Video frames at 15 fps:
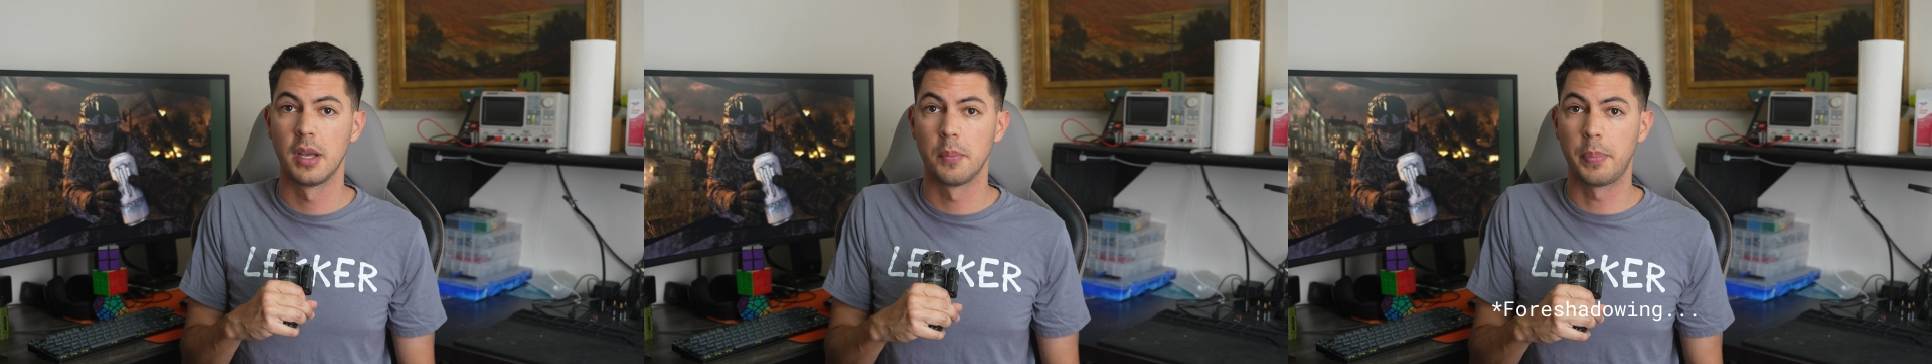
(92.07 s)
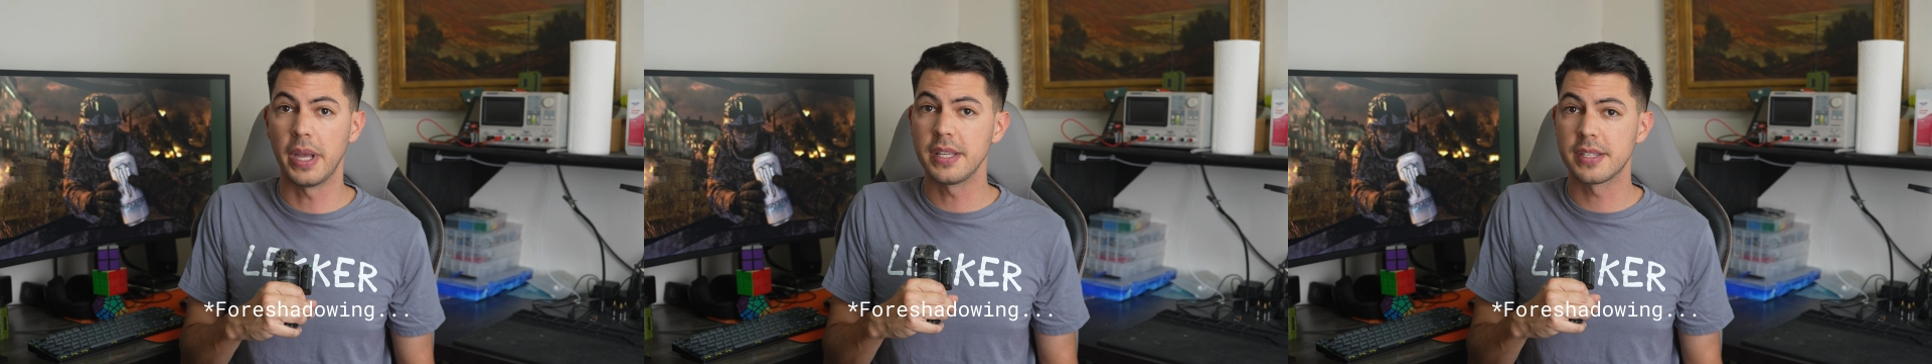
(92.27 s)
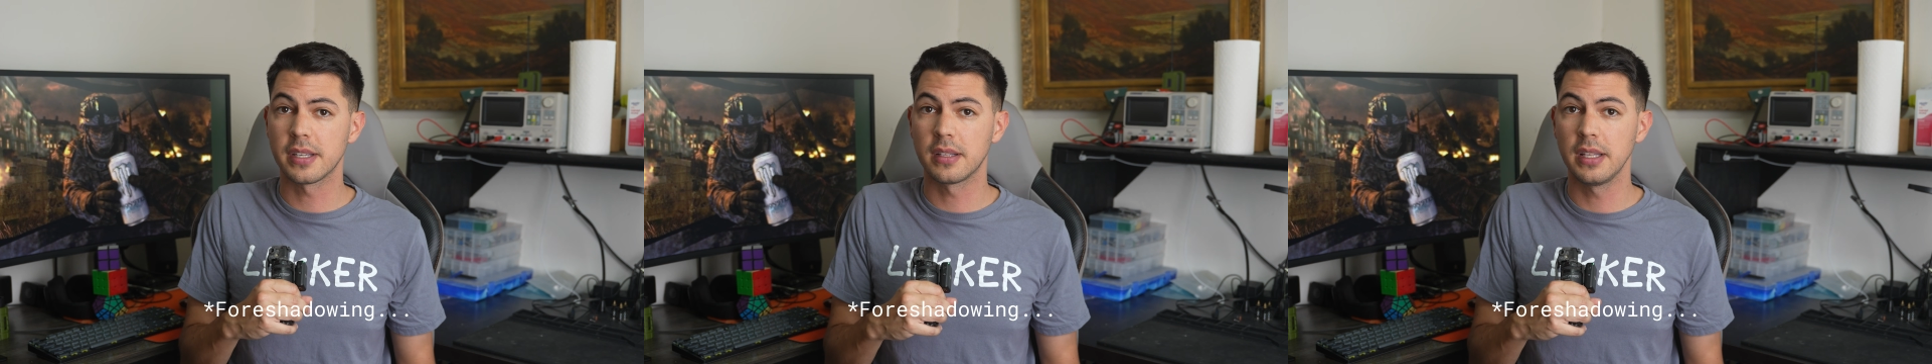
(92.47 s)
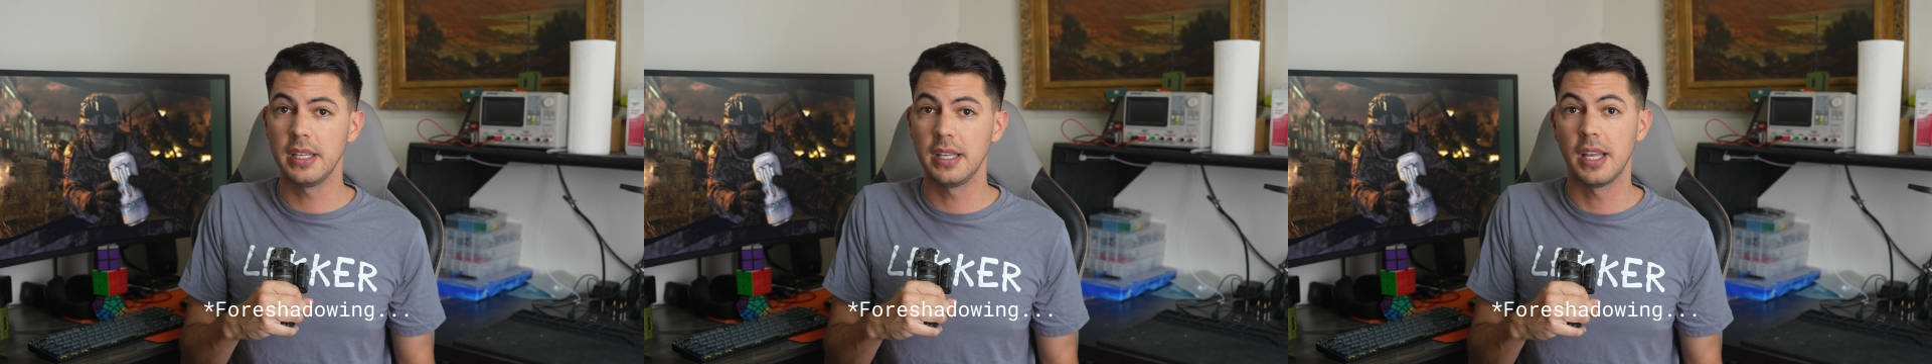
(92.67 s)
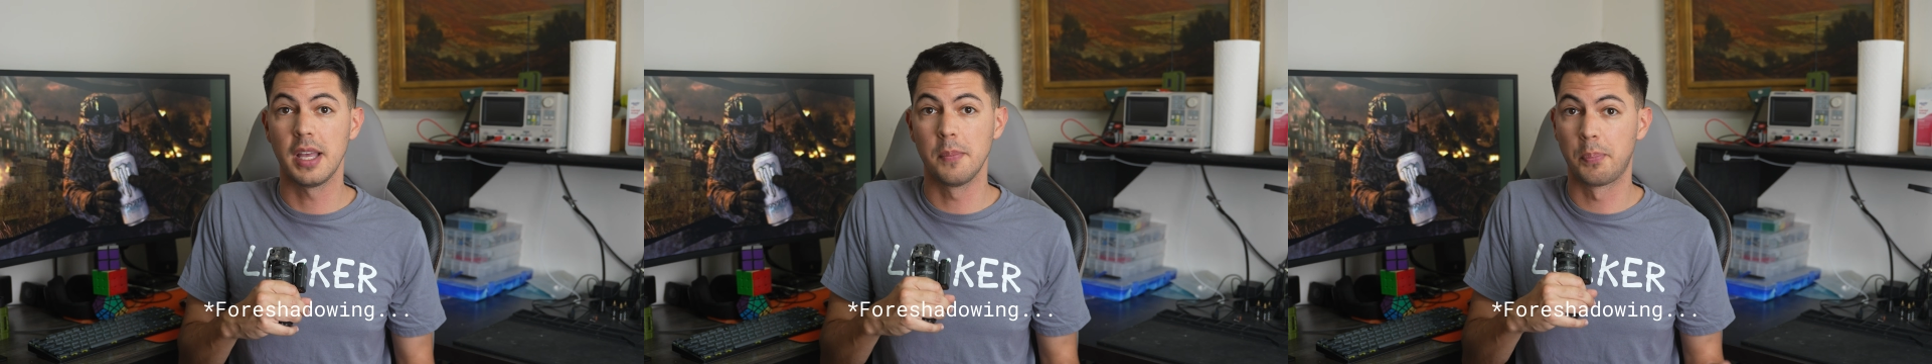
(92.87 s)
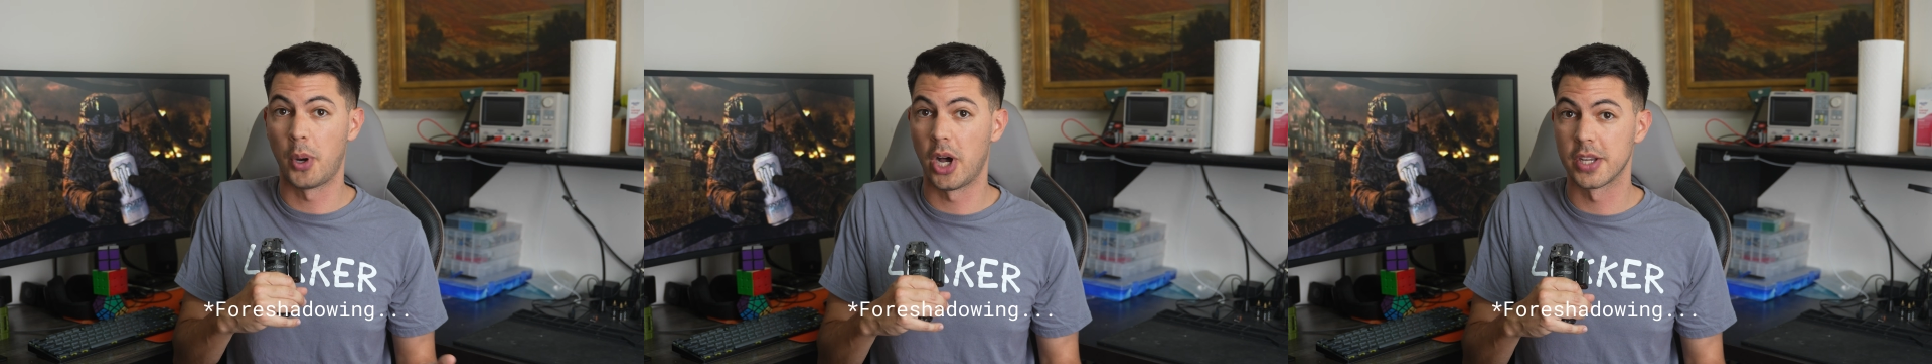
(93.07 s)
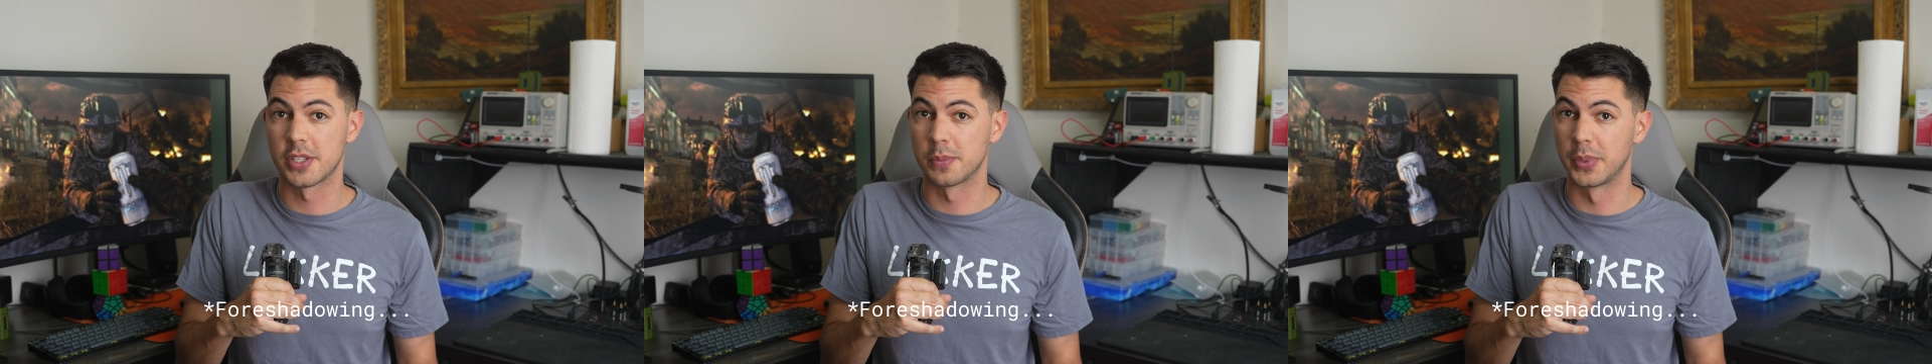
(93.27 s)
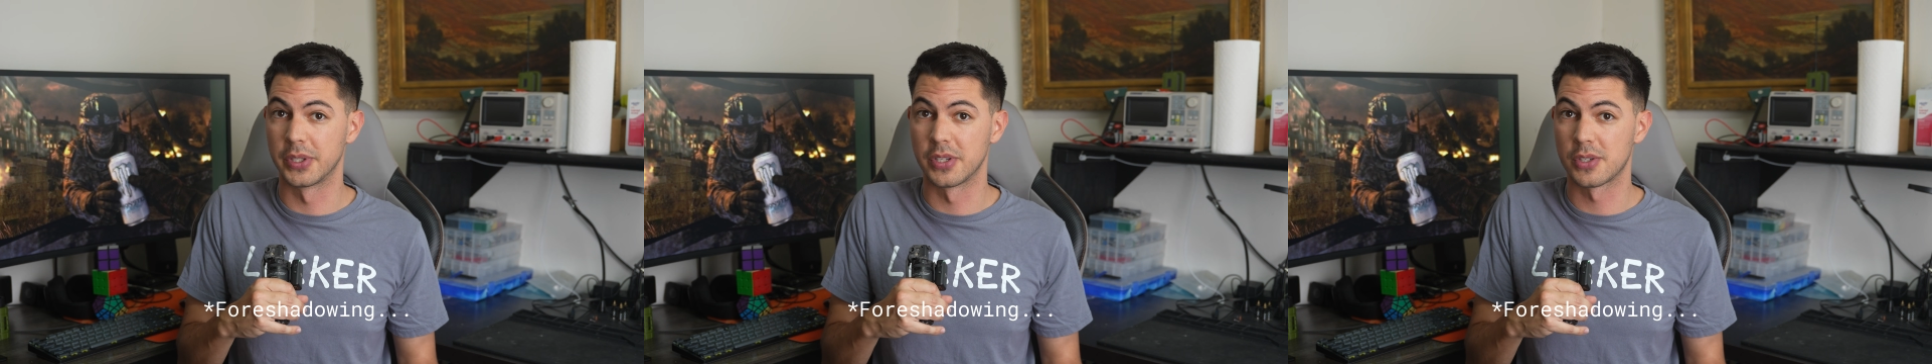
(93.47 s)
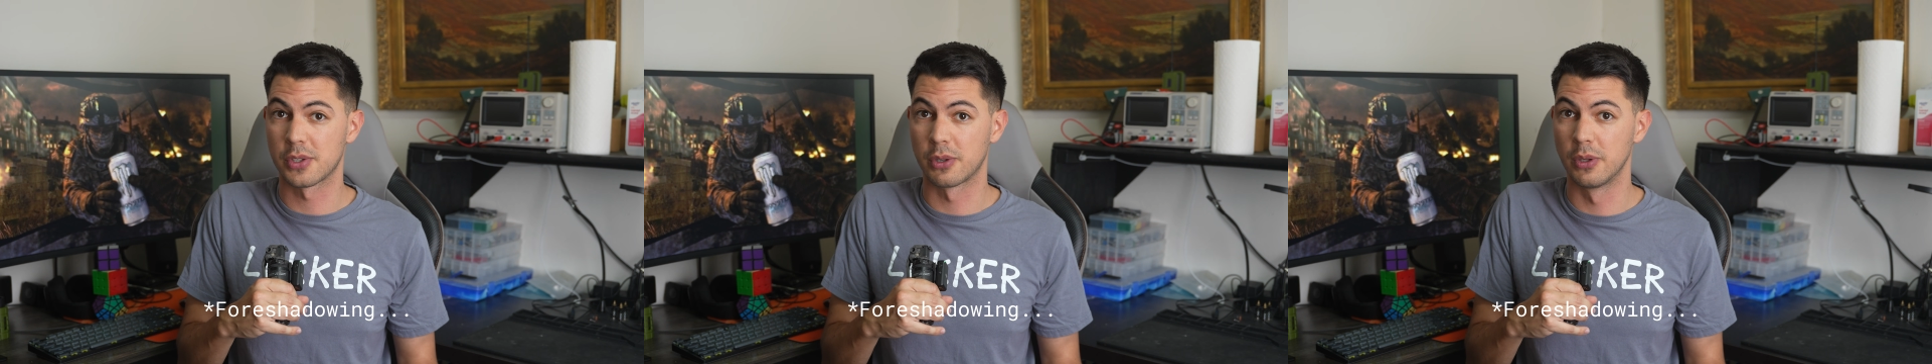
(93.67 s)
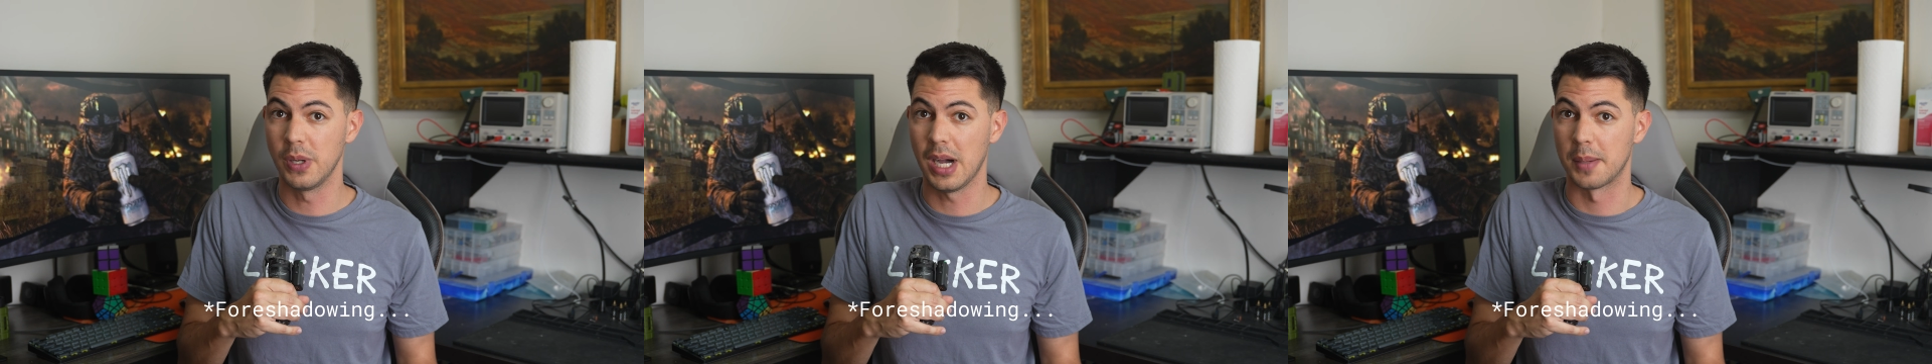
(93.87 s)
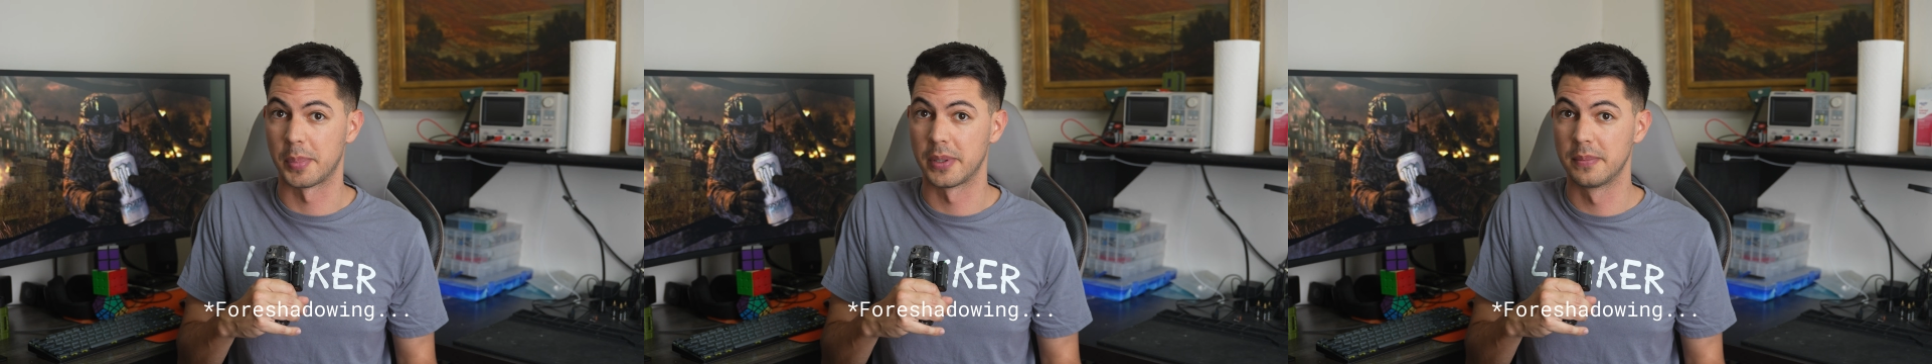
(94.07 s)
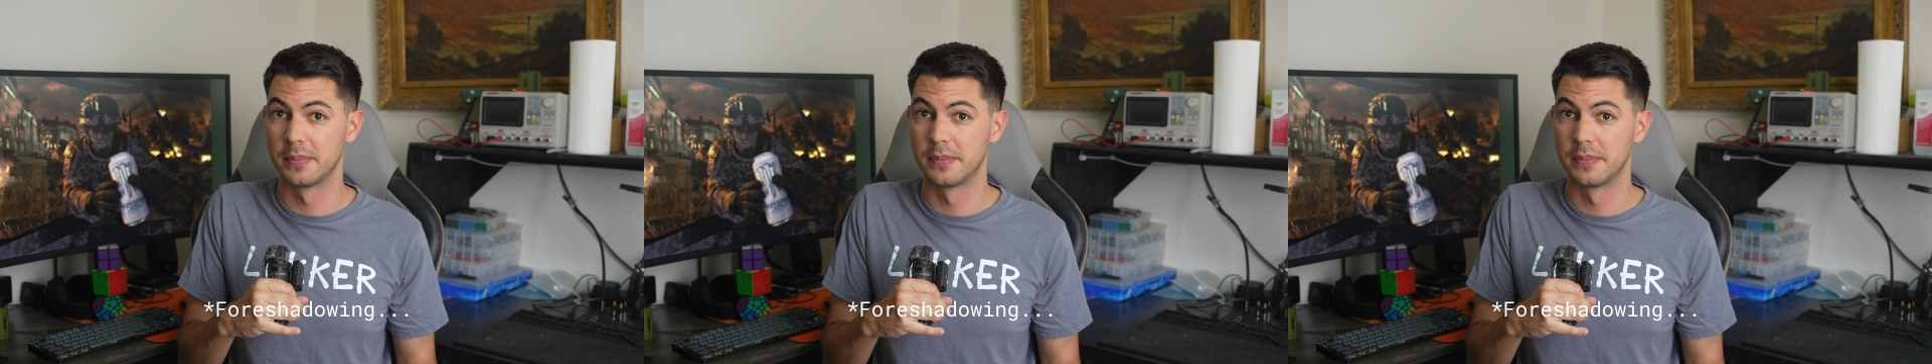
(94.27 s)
Basically, impossible to screw up.